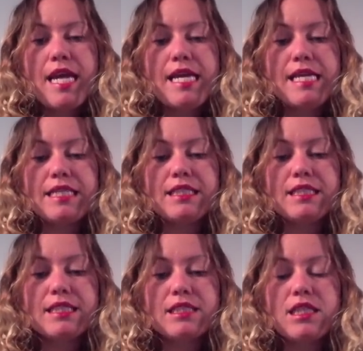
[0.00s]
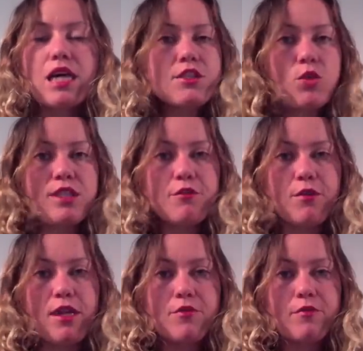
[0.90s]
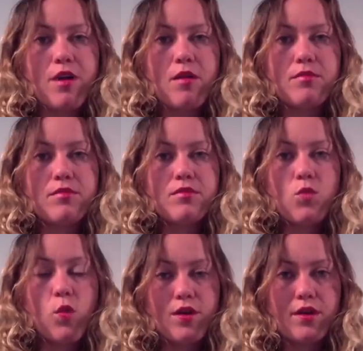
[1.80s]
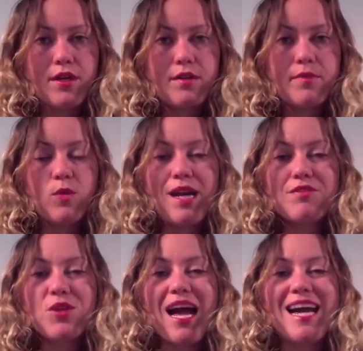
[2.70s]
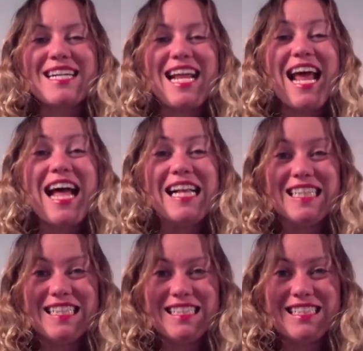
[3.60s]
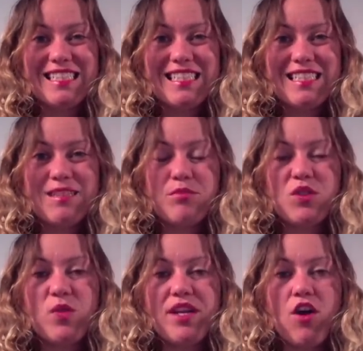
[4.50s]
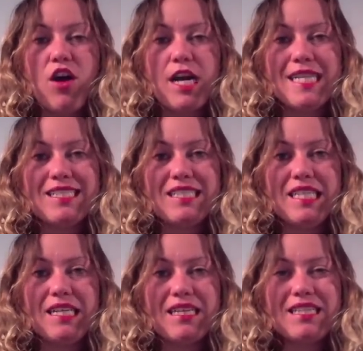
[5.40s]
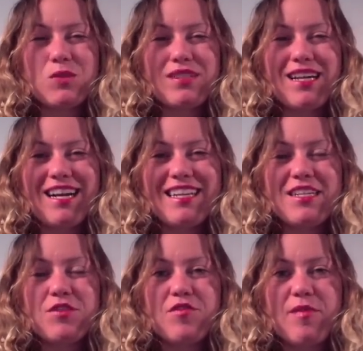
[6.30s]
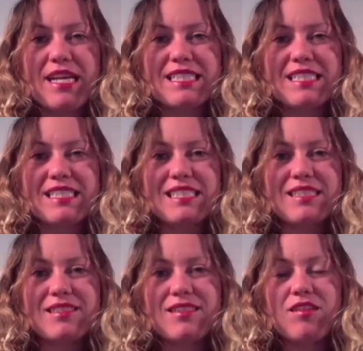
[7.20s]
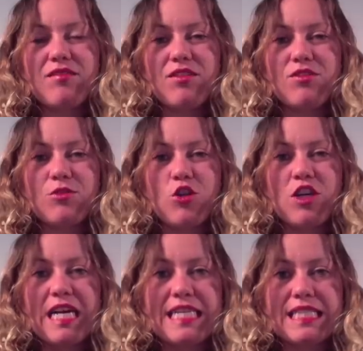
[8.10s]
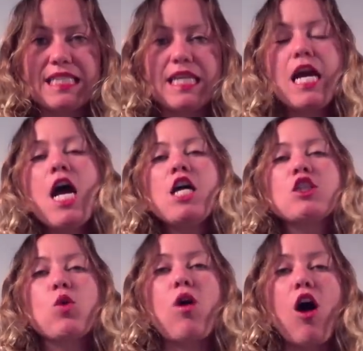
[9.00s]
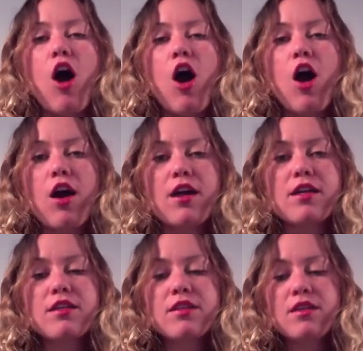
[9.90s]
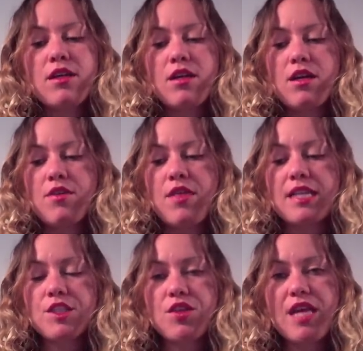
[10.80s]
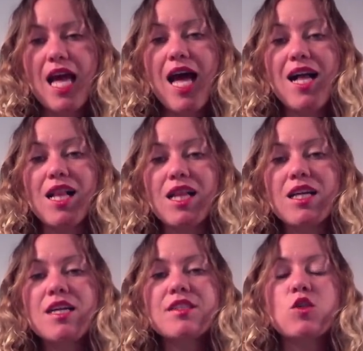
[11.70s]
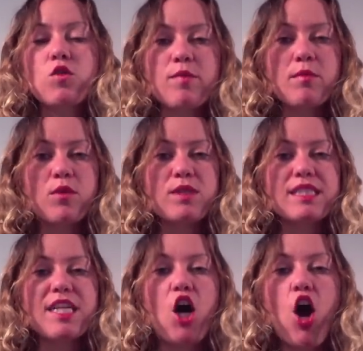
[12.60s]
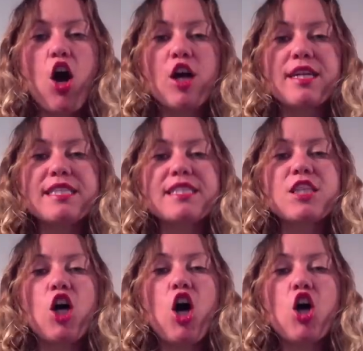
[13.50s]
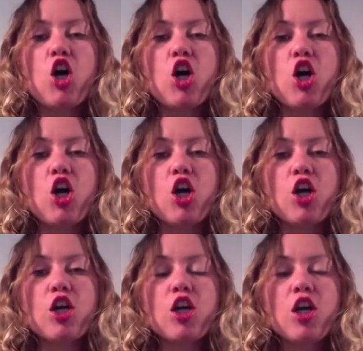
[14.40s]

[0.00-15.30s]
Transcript: is not so different from Word, but we have to add an L between R and D. That's what kind of makes this a little crazy. So R, then to the L. So remember we said R is er,